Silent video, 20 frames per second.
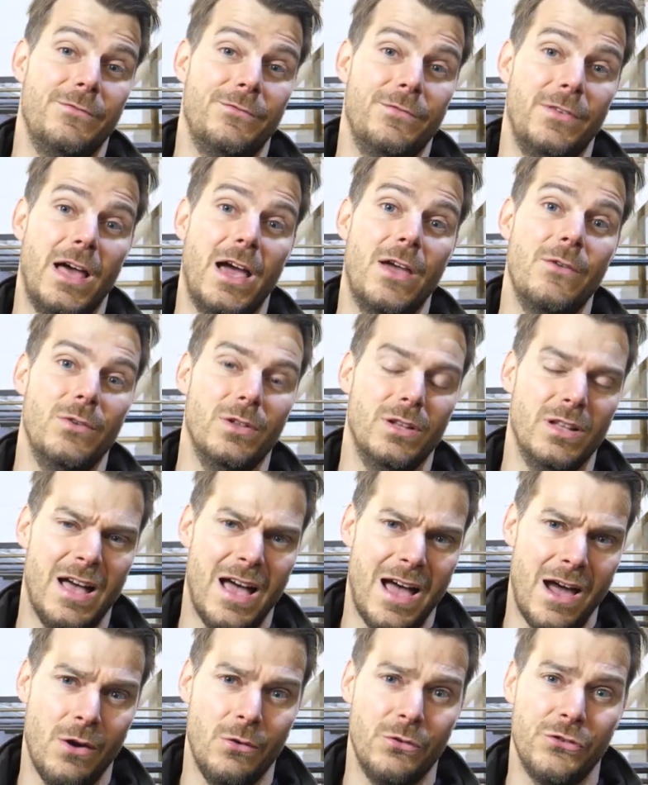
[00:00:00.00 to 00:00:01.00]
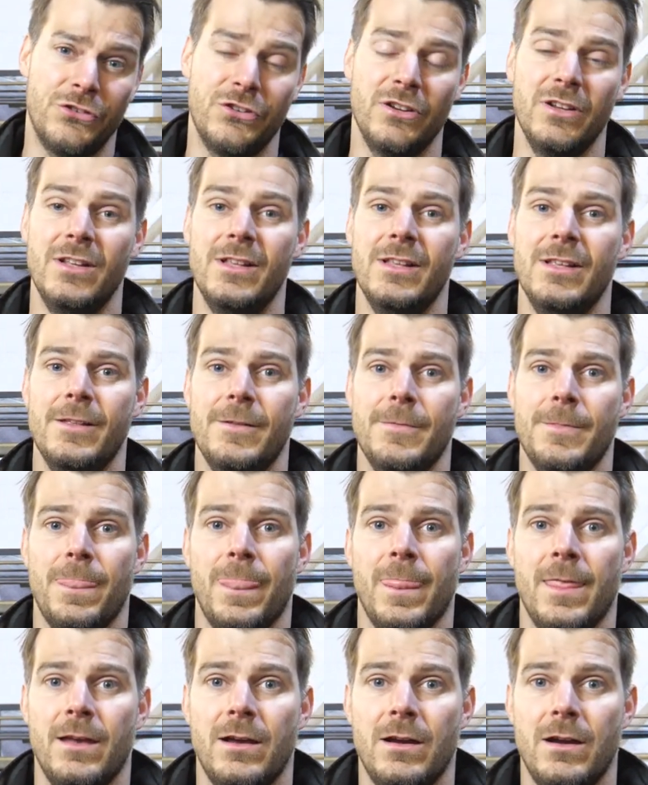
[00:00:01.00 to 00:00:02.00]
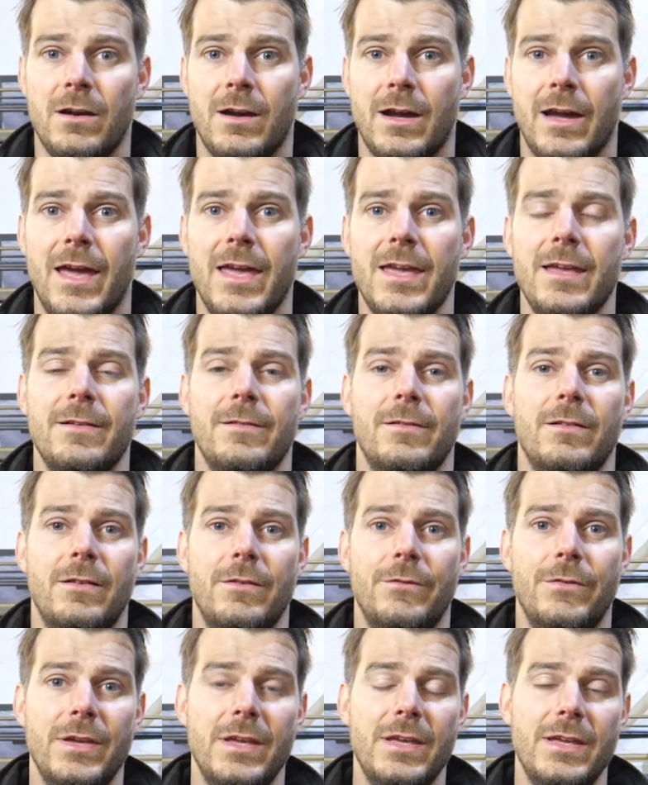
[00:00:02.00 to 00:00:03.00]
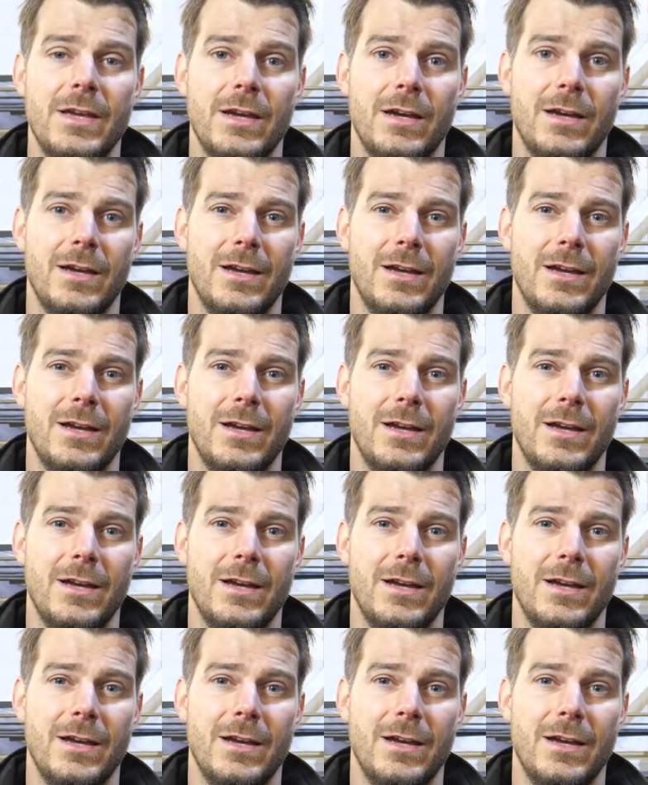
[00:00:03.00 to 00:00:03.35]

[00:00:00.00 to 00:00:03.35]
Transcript: flywheel house. Okay, we